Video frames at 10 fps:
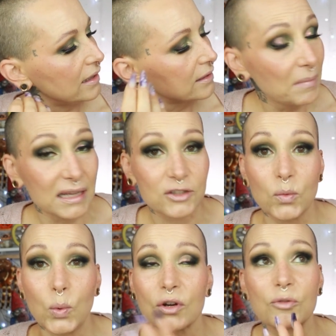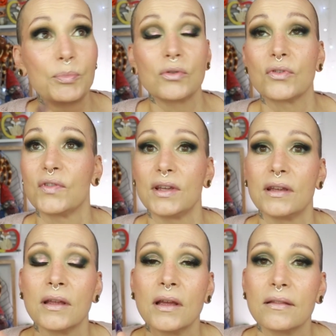the mats worked
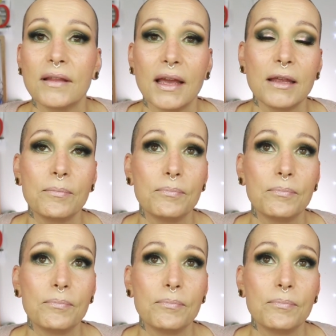beautifully they